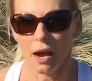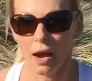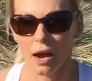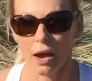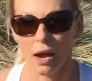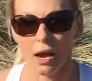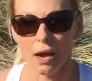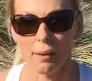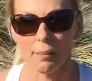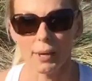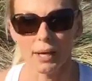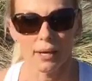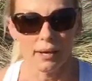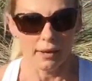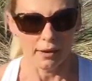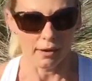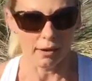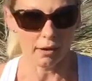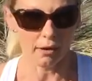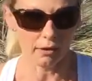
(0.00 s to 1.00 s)
Um,
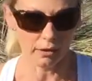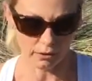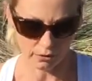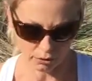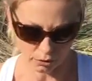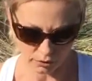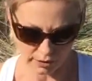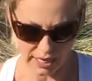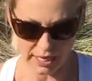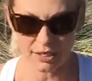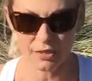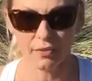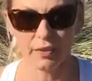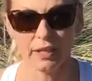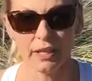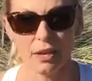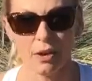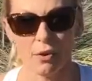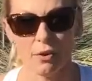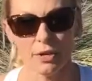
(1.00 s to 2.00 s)
Today's
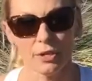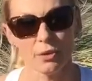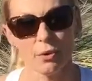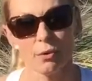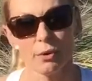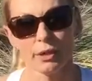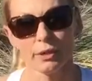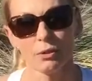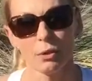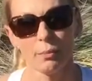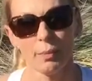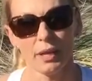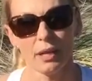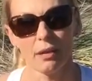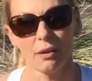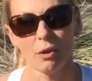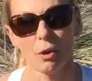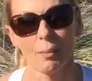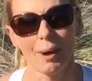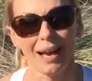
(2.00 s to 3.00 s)
video is going to
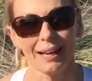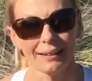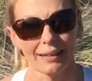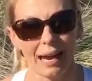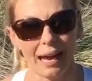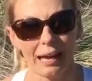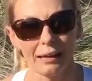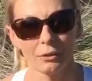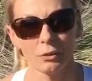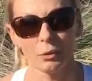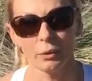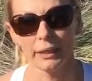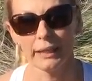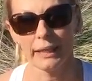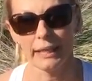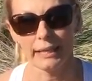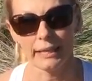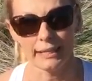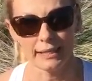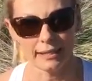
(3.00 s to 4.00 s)
be about how to
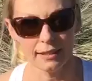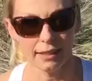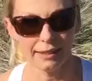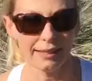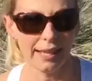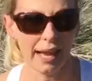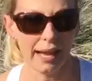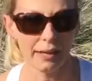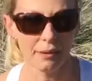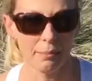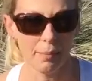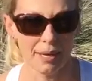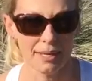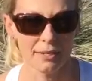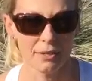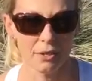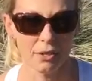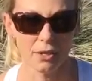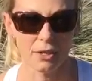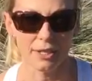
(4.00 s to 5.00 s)
release the tight
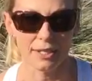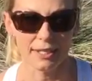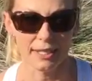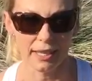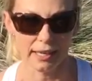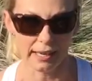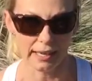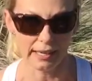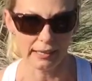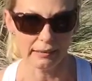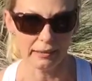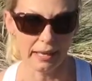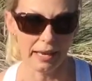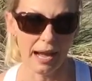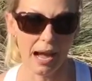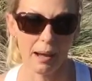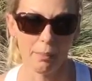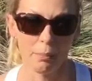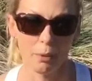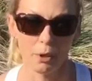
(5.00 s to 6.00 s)
muscles in
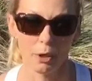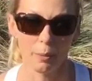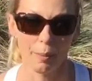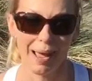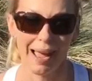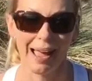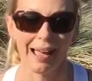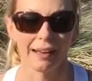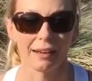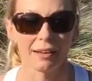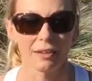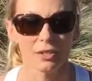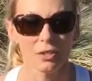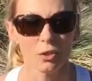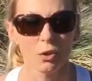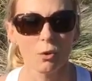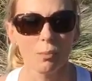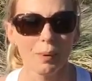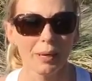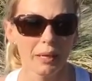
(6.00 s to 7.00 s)
the upper back.
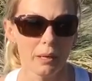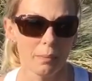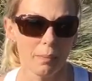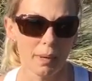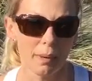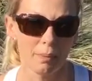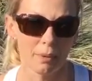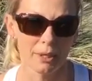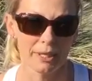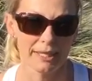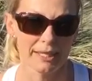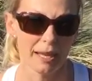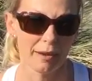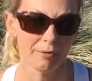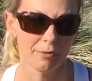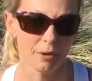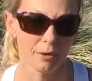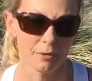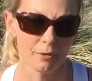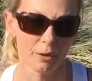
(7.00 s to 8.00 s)
So many people
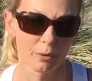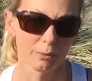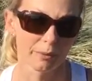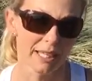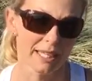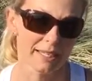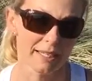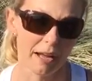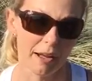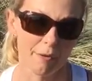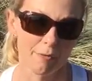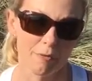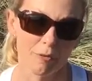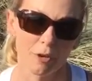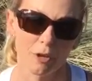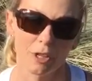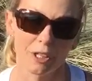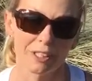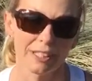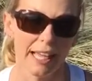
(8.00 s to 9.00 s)
suffer from
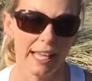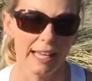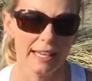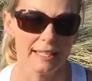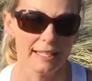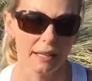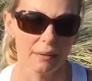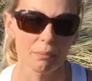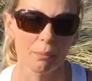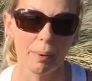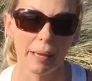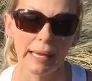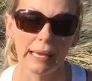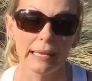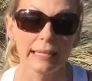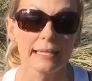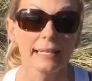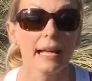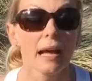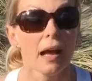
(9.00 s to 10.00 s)
discomfort, aches and
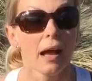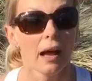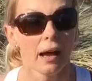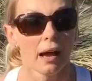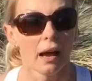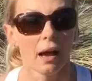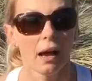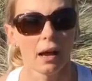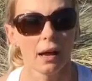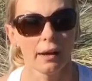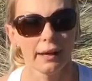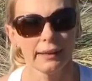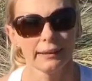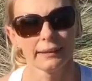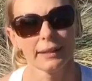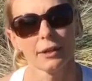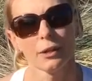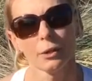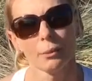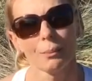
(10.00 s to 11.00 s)
pains uh,
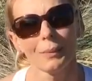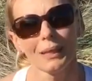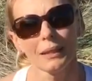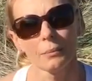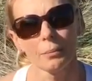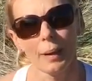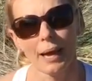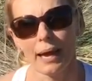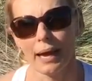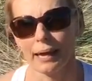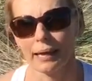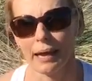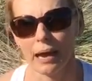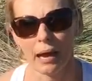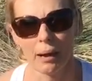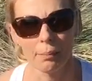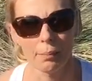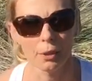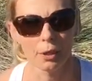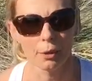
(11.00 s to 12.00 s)
in their mid back,
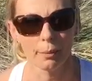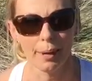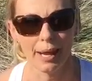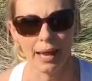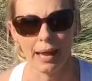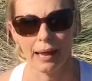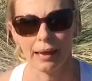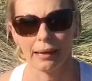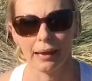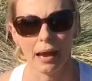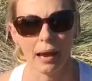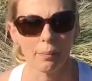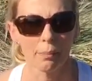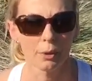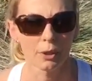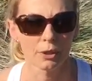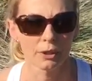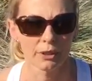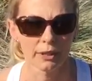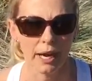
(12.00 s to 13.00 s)
upper back,
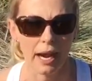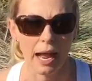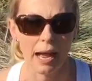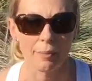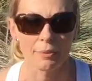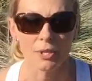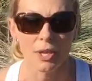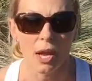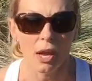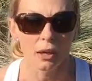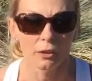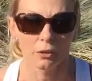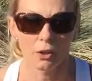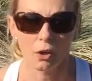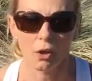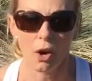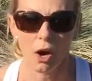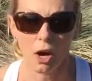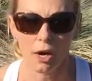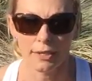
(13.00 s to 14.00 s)
upper traps.
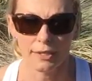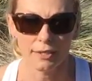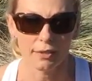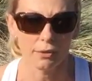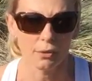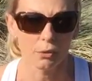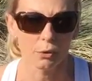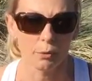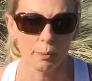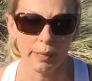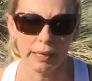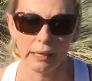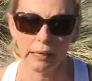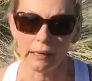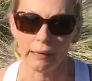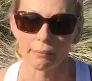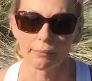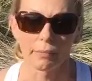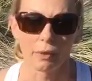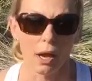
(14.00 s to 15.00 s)
The cause could
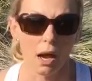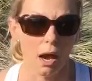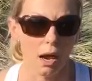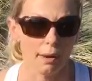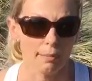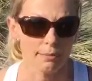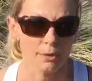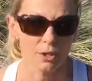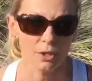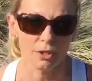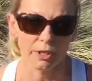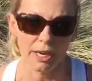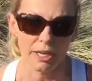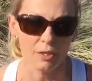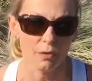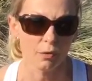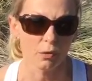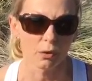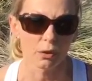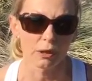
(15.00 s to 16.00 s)
be um,
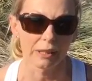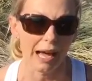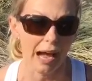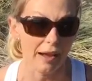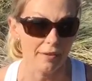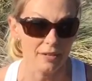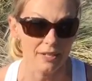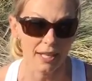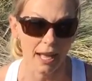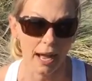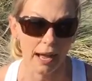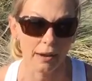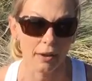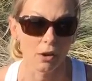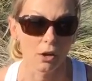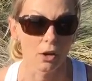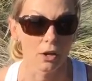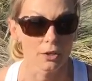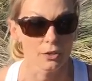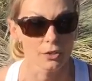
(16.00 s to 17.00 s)
stressful
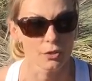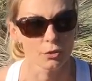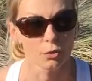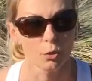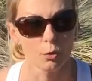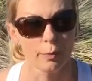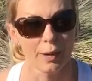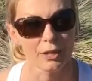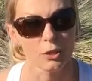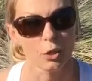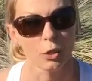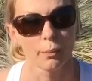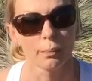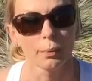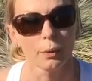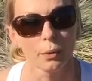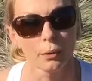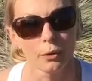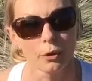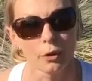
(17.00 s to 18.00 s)
lifestyles, too much
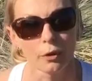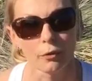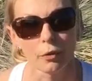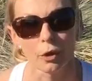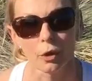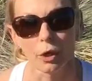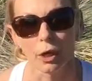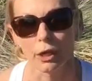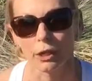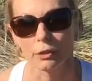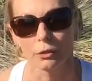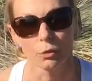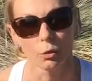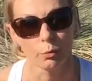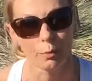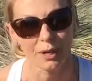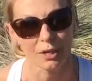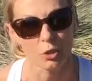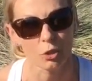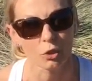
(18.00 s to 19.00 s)
computer work,
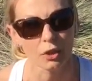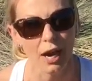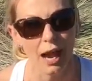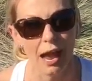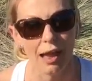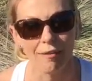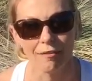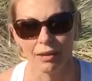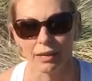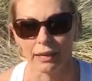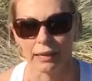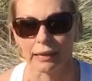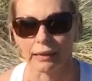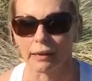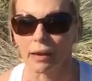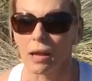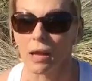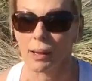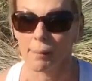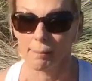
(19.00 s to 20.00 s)
too much driving,
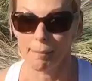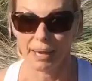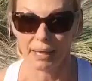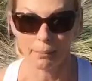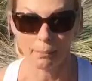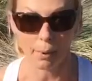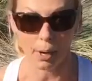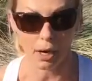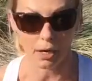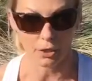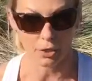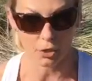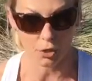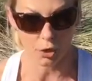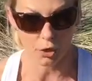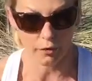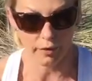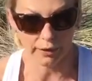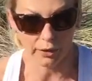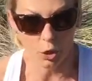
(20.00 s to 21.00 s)
bad
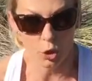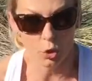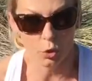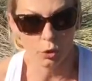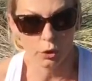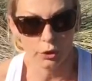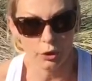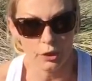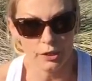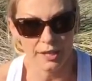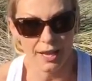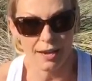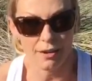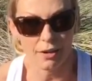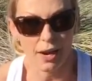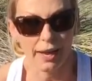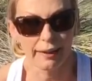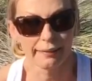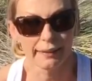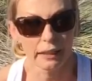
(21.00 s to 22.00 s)
posture when the shoulders are
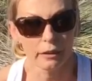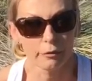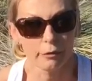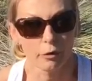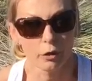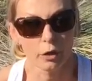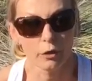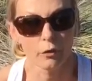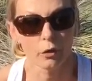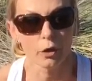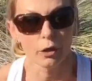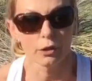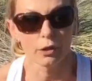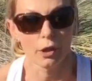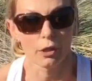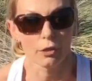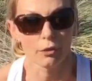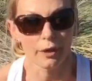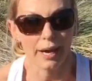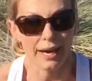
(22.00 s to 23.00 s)
rounded forward,
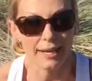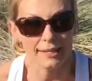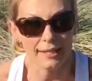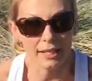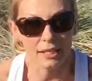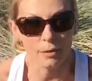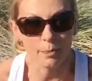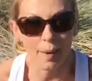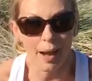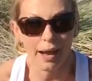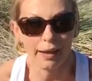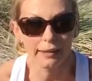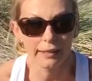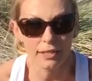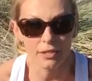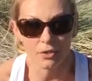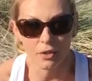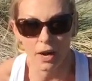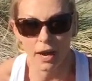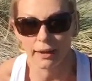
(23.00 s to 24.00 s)
the thoracic spine
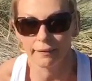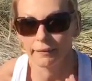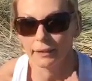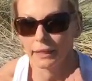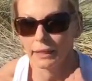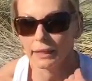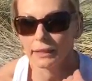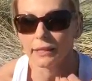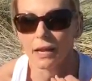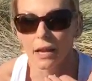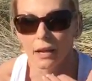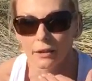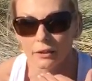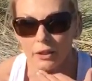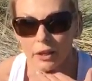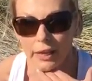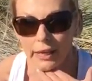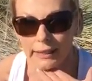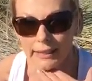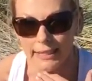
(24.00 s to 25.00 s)
is rounded,
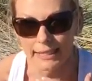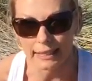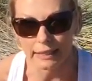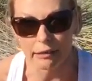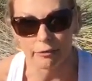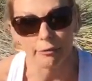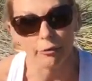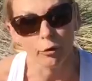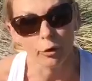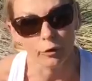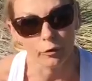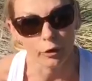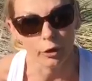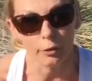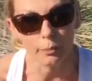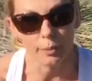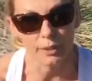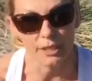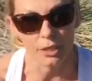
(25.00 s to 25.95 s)
the head is in a forward